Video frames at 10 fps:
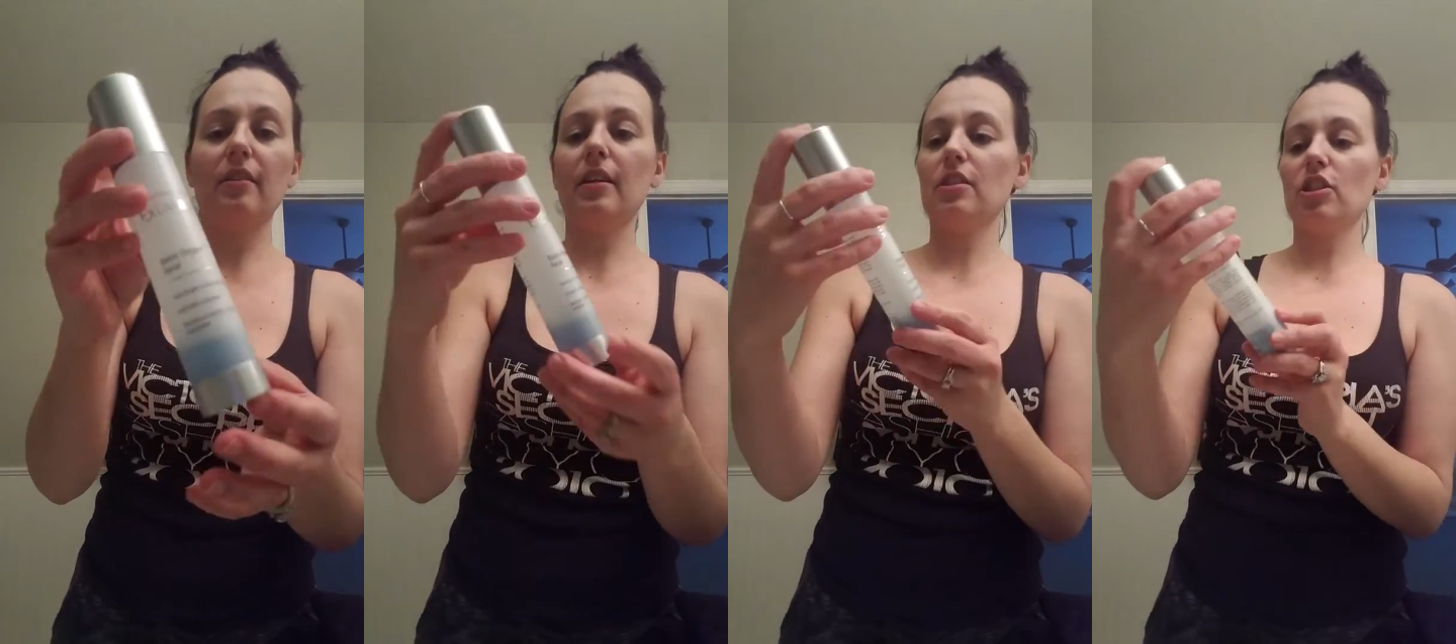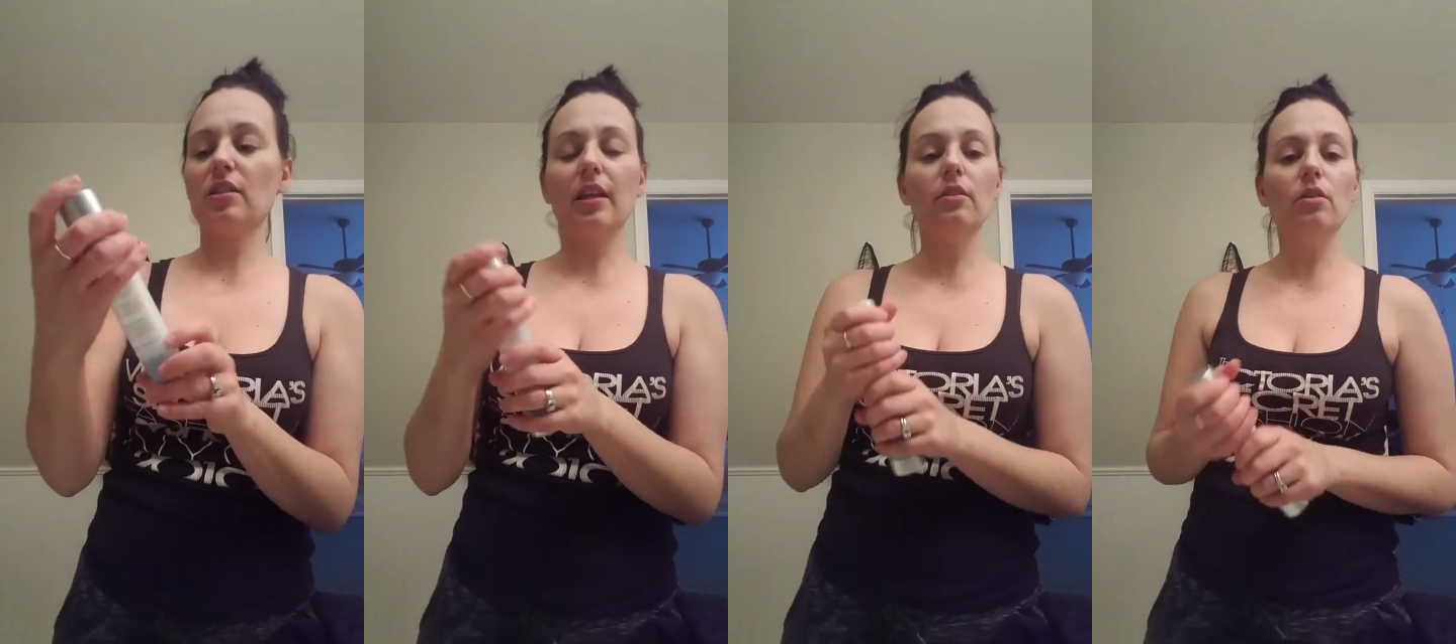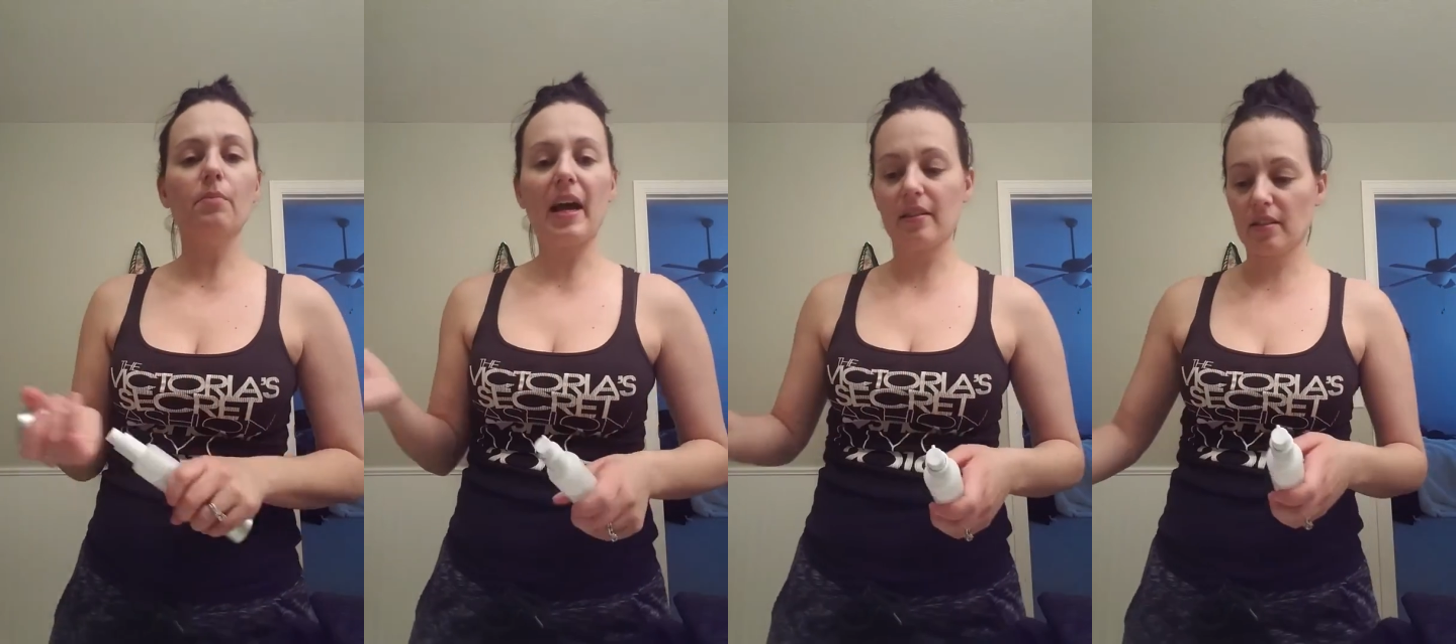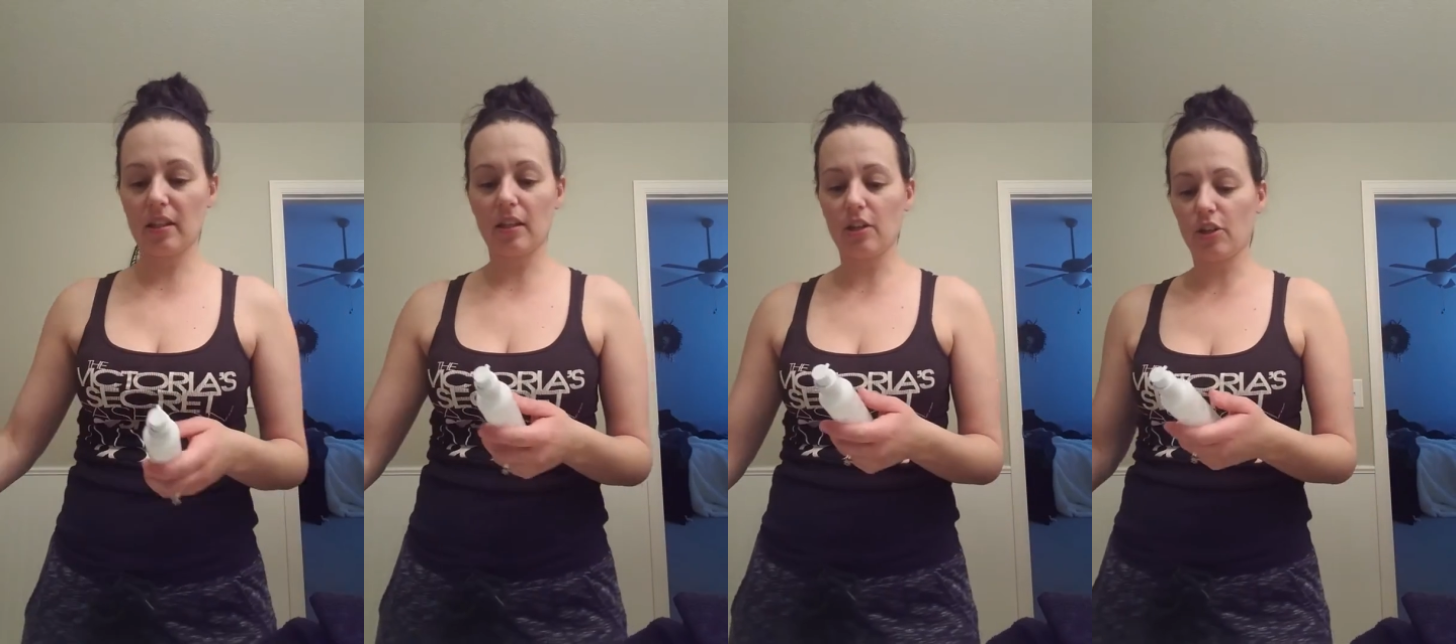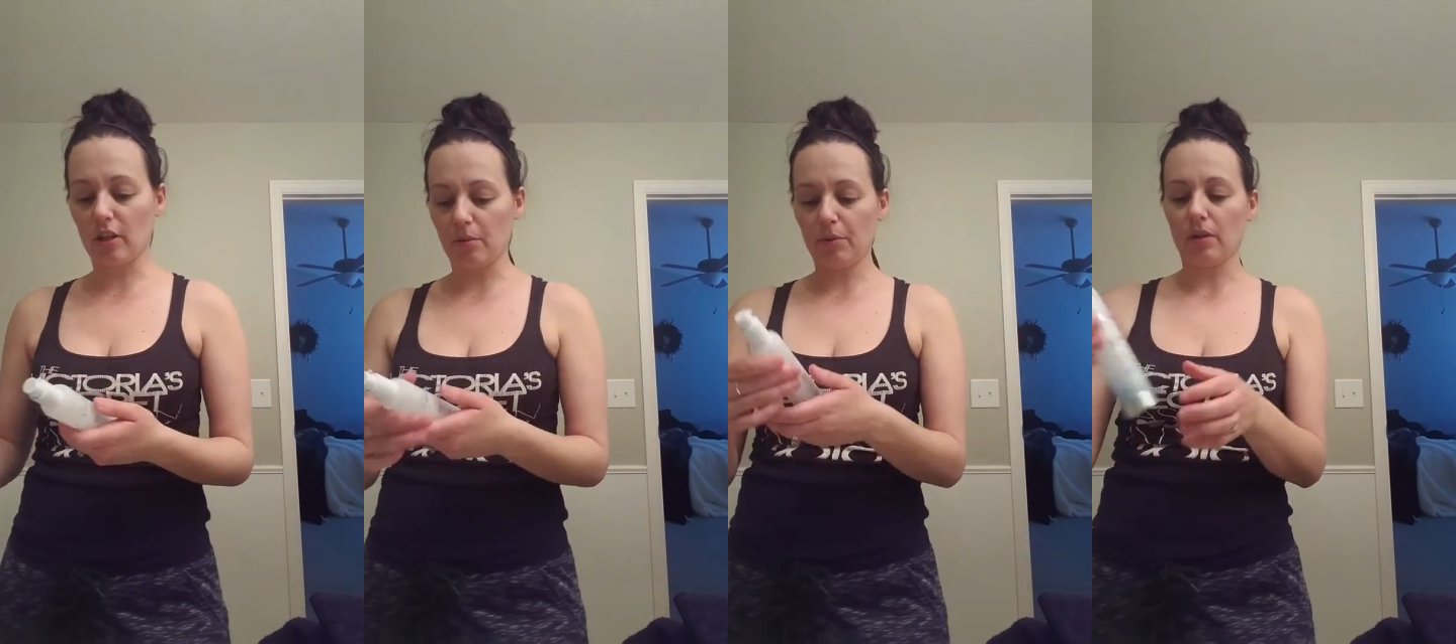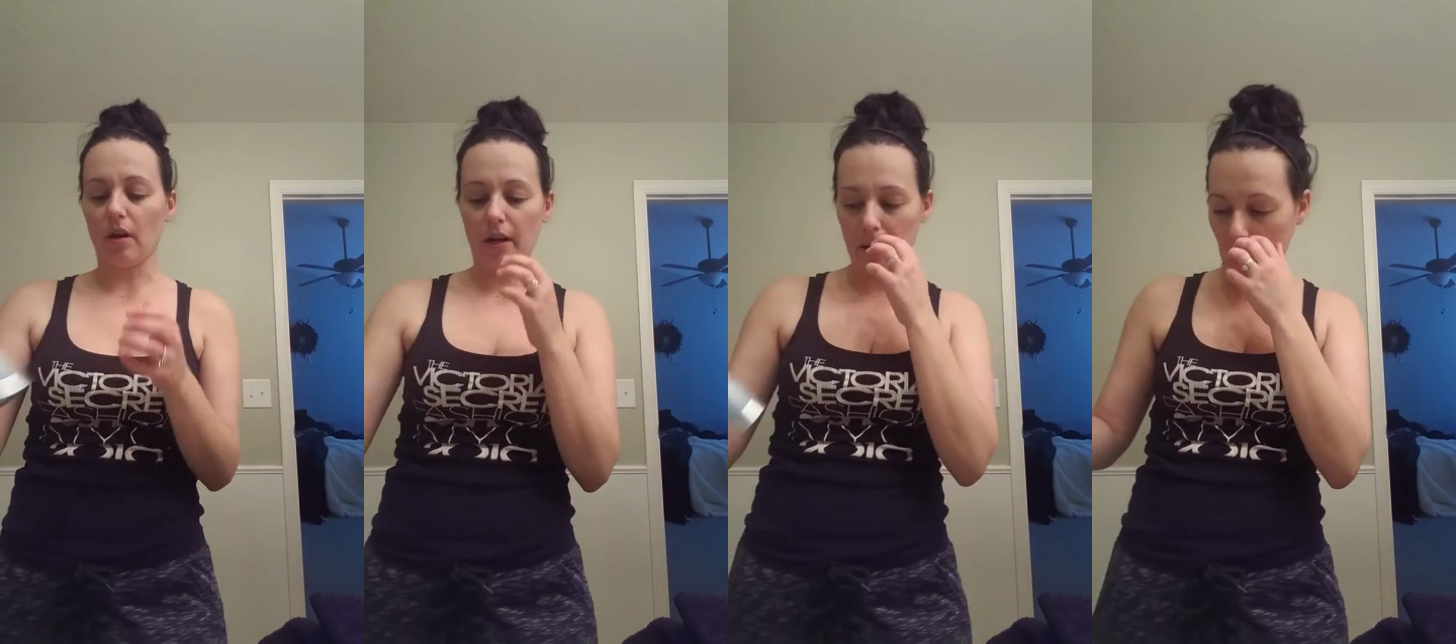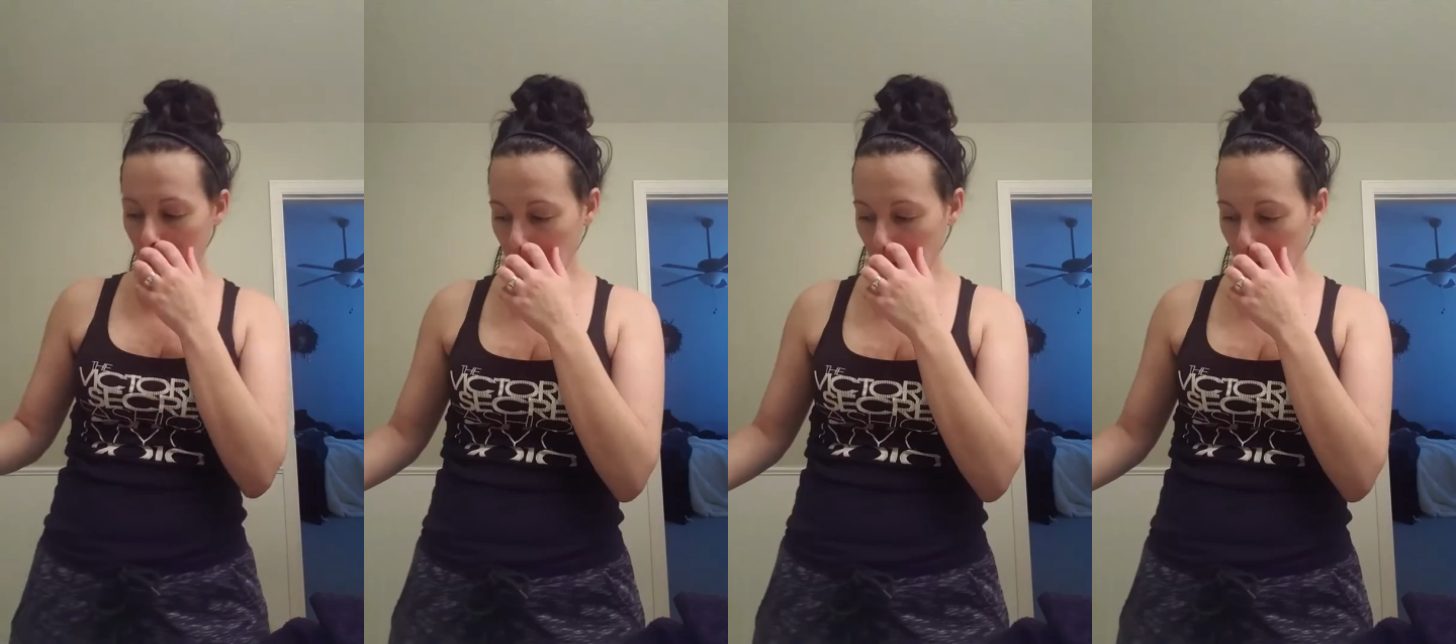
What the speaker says: It's just like a little mask that you're going to put on.